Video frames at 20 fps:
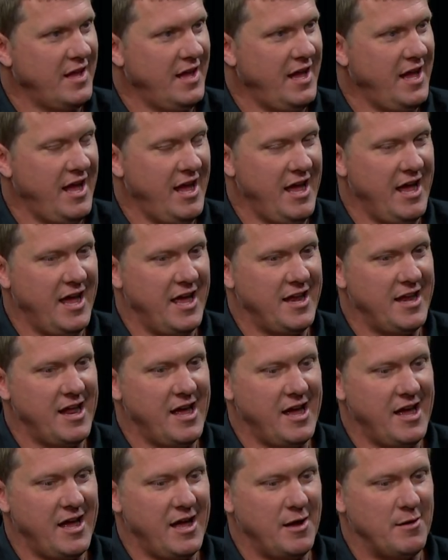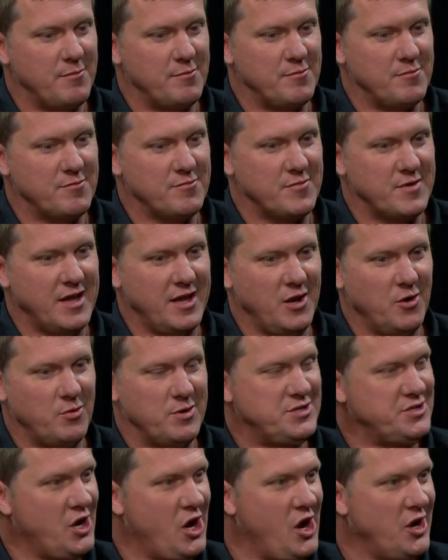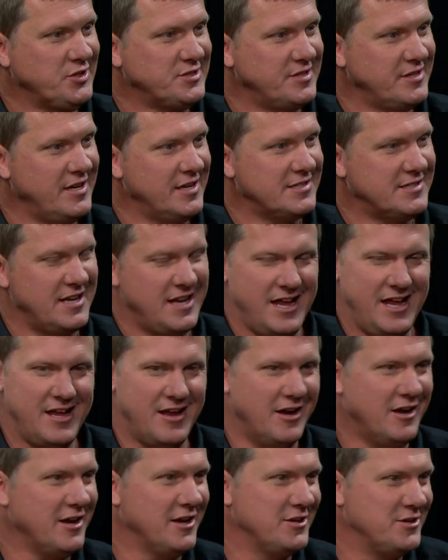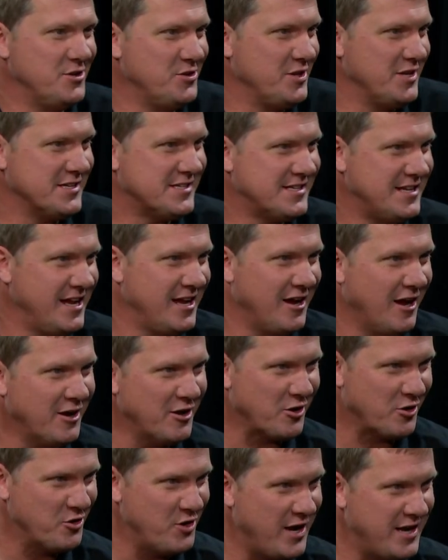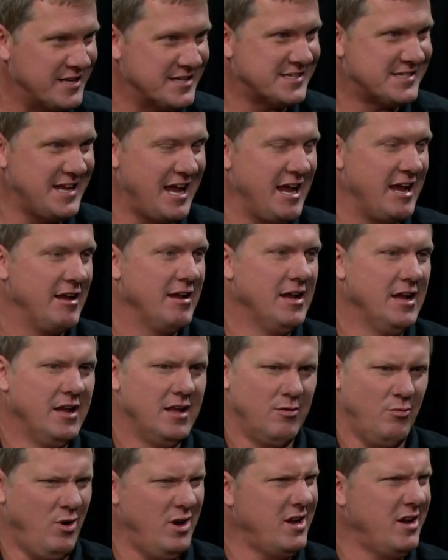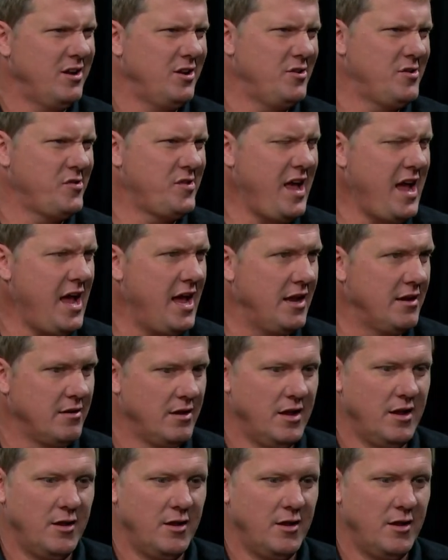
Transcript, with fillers: And, um, you know, we talked and I said, hey, I'm going to do this thing. I'm going to create a site. Why are you going to do that?